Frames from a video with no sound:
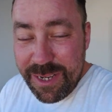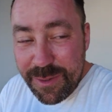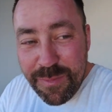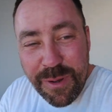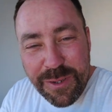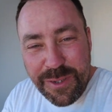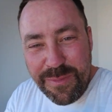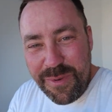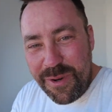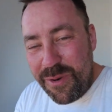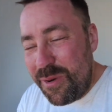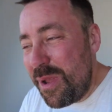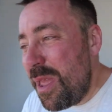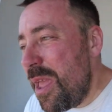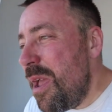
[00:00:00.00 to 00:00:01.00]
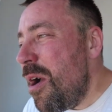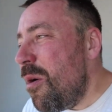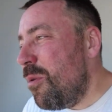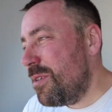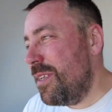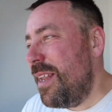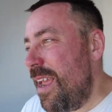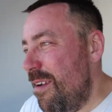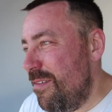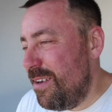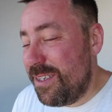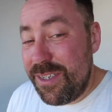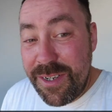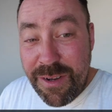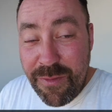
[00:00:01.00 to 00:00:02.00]
as possible. What's
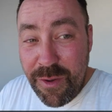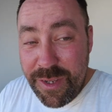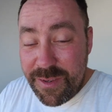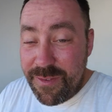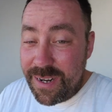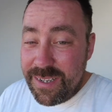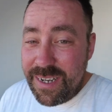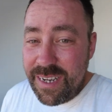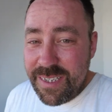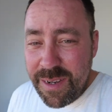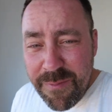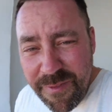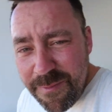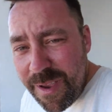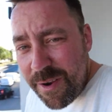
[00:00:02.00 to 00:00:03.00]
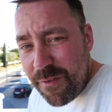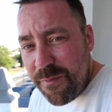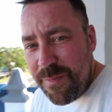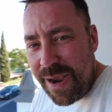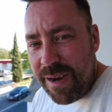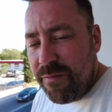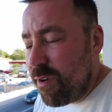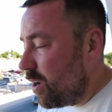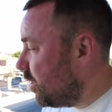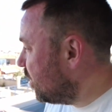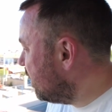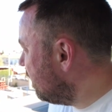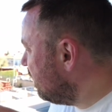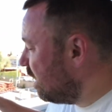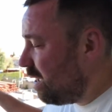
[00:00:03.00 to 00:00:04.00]
hilarious because I've got this fantastic Beneth Main
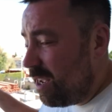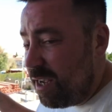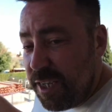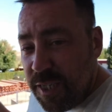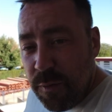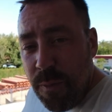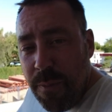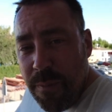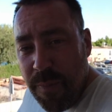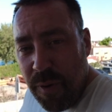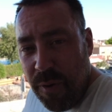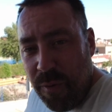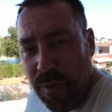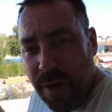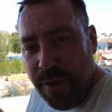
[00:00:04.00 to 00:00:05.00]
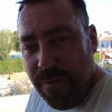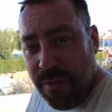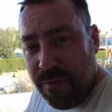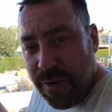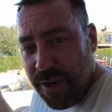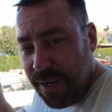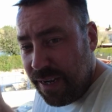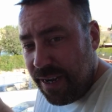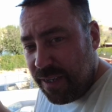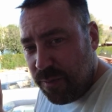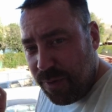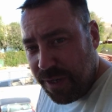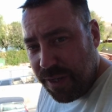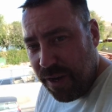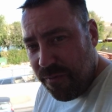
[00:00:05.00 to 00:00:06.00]
Road swimming pool over the road in case I
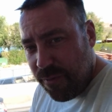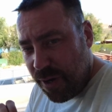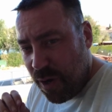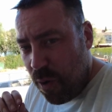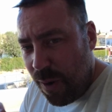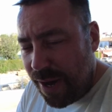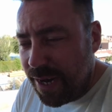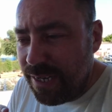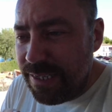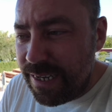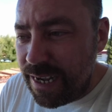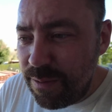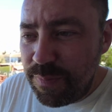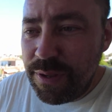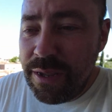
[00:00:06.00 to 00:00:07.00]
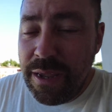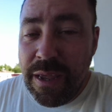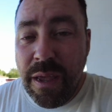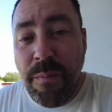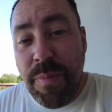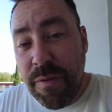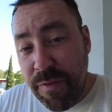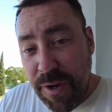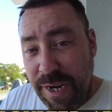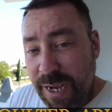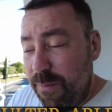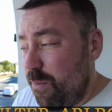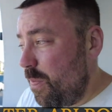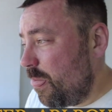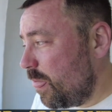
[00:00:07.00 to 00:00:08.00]
wanted to go for a quick dip, but I've got
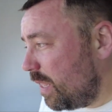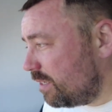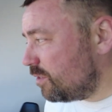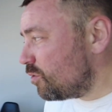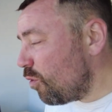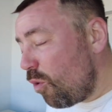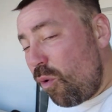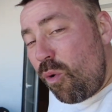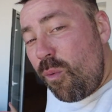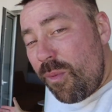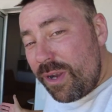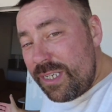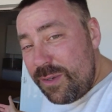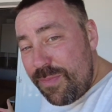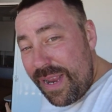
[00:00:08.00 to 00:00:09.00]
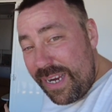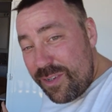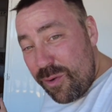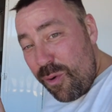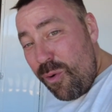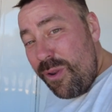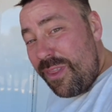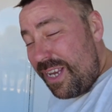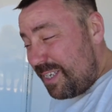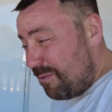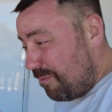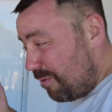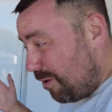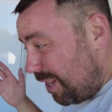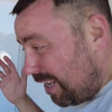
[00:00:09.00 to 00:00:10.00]
it. This is all my space. All of this
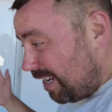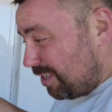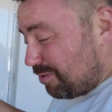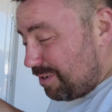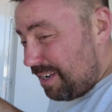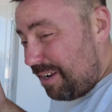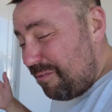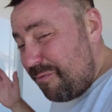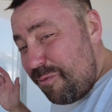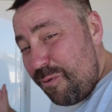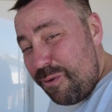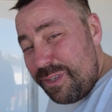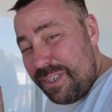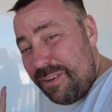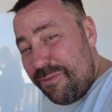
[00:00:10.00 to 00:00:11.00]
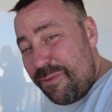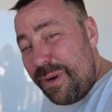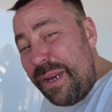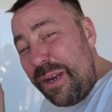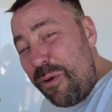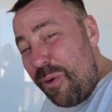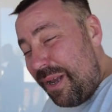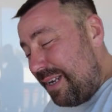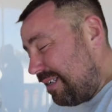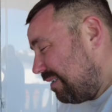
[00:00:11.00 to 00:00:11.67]
for literally 43 quid.